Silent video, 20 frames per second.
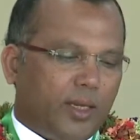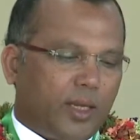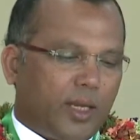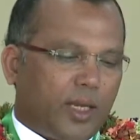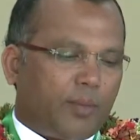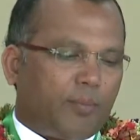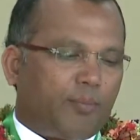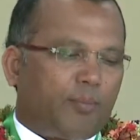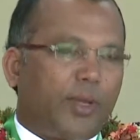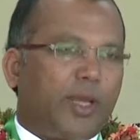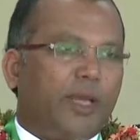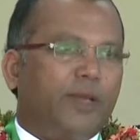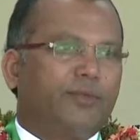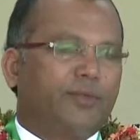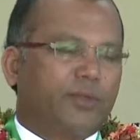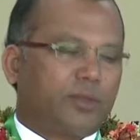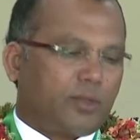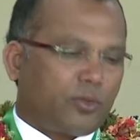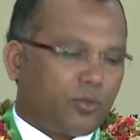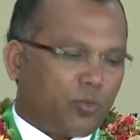and
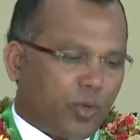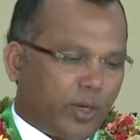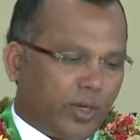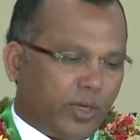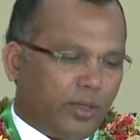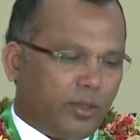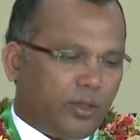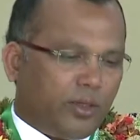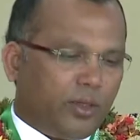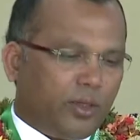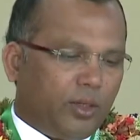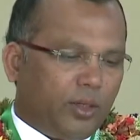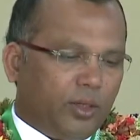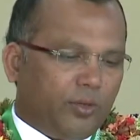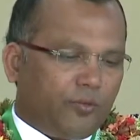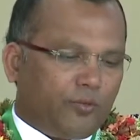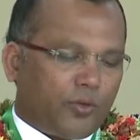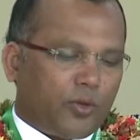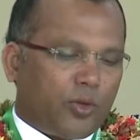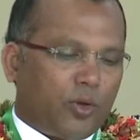paves the way
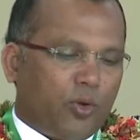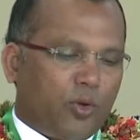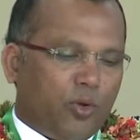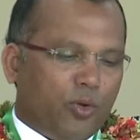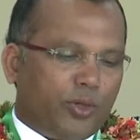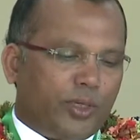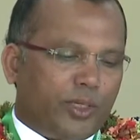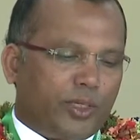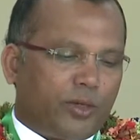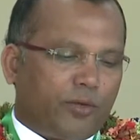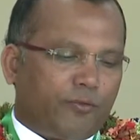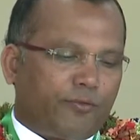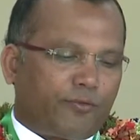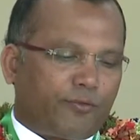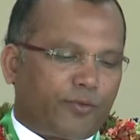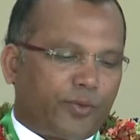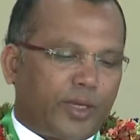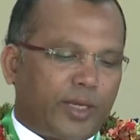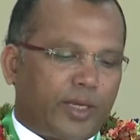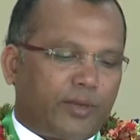for the holding of
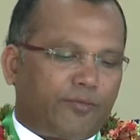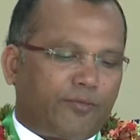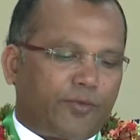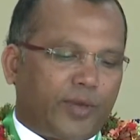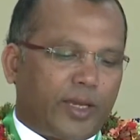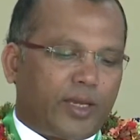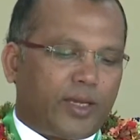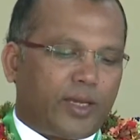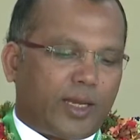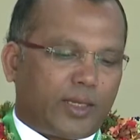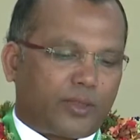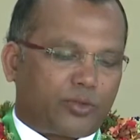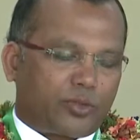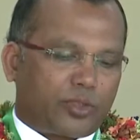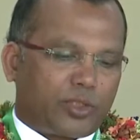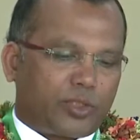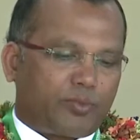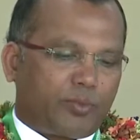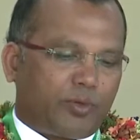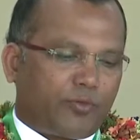free and fair
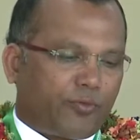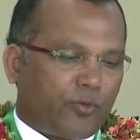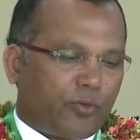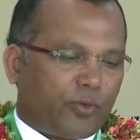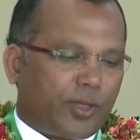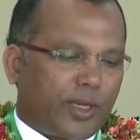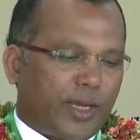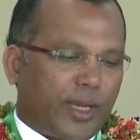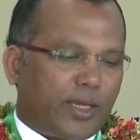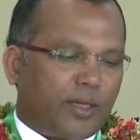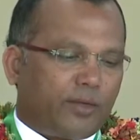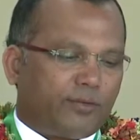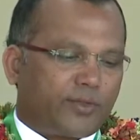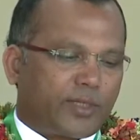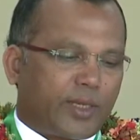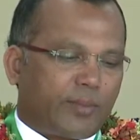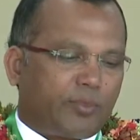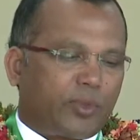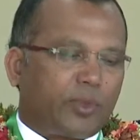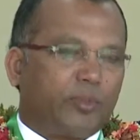elections before the end of
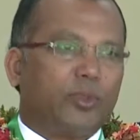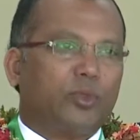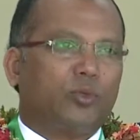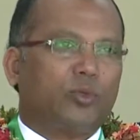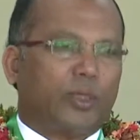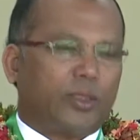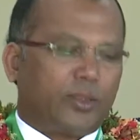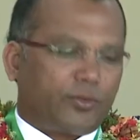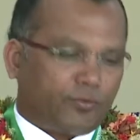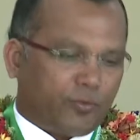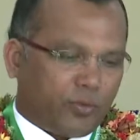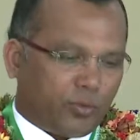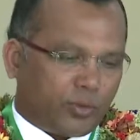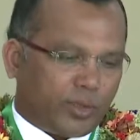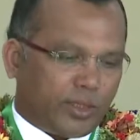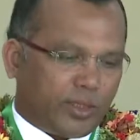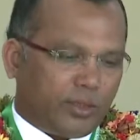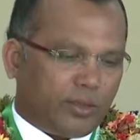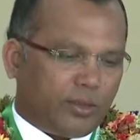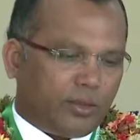September
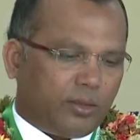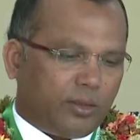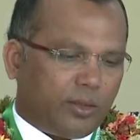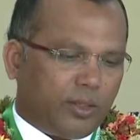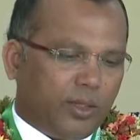2014,